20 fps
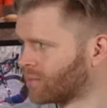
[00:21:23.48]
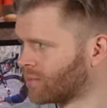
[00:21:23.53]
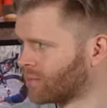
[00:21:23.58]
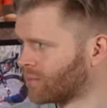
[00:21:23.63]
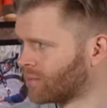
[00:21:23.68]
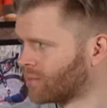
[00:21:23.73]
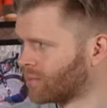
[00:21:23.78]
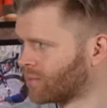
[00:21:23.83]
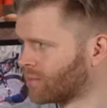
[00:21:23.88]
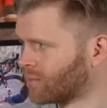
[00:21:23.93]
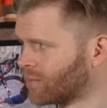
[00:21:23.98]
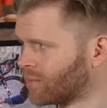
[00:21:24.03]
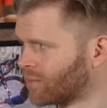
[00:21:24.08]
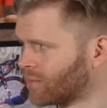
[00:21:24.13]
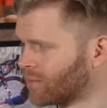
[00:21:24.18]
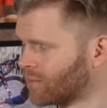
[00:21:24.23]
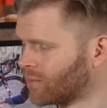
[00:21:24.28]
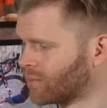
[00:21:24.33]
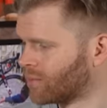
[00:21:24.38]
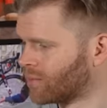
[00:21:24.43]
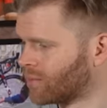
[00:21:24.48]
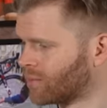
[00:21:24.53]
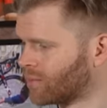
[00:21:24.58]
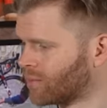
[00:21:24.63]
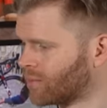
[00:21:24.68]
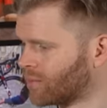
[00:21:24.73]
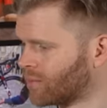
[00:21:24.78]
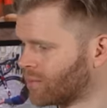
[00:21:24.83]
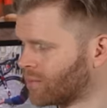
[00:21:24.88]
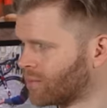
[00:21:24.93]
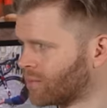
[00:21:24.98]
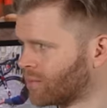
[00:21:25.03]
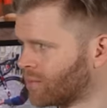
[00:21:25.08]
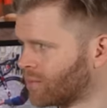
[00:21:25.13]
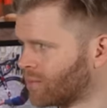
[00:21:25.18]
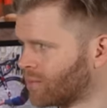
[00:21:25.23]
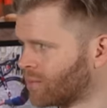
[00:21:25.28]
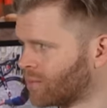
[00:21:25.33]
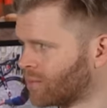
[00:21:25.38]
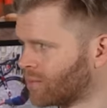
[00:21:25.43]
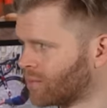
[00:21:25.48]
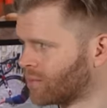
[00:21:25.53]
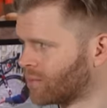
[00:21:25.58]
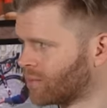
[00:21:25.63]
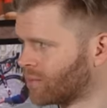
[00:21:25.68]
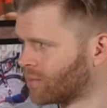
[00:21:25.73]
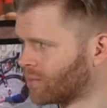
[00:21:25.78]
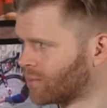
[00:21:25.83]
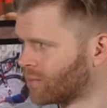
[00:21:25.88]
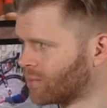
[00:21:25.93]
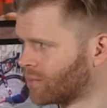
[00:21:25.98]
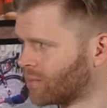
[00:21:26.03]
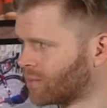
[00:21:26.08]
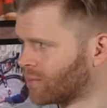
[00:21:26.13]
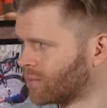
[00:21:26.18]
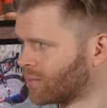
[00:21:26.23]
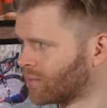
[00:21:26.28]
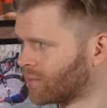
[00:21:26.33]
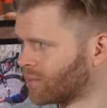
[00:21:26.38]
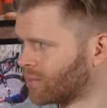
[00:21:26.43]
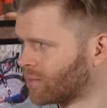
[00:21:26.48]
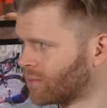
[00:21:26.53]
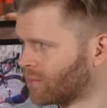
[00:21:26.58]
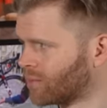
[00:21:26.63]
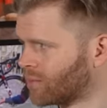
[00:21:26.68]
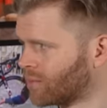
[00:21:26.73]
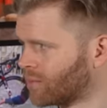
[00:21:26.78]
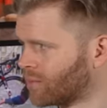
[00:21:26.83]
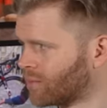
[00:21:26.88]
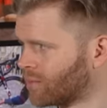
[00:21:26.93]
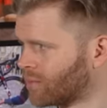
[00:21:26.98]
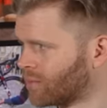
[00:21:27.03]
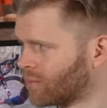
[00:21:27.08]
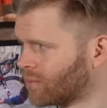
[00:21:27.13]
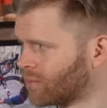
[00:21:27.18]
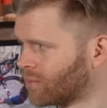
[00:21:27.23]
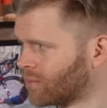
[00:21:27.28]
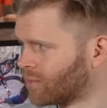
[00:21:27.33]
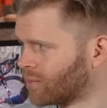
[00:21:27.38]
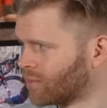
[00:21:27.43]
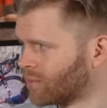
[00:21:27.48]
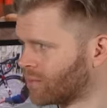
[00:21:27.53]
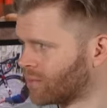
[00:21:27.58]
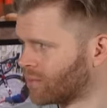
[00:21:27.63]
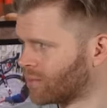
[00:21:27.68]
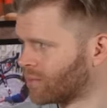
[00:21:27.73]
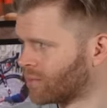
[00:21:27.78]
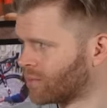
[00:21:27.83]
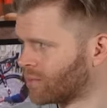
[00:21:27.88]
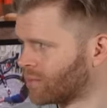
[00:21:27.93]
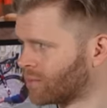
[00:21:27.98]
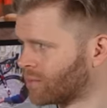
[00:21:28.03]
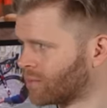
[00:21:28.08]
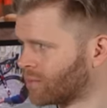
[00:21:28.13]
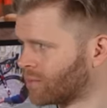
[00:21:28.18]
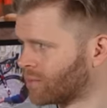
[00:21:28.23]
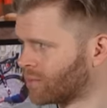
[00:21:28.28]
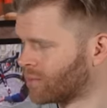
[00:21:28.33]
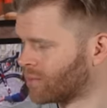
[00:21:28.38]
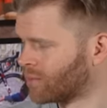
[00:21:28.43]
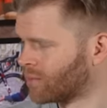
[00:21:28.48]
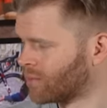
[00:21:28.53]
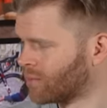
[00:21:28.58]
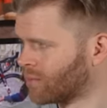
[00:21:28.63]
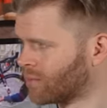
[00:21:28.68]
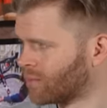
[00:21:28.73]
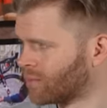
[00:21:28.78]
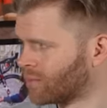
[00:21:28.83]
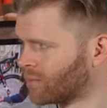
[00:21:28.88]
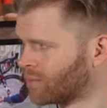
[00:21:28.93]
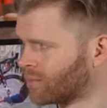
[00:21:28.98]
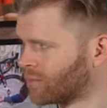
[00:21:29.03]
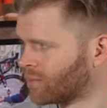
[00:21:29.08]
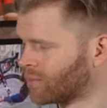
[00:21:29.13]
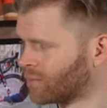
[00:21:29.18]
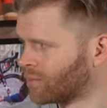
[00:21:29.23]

[no speech]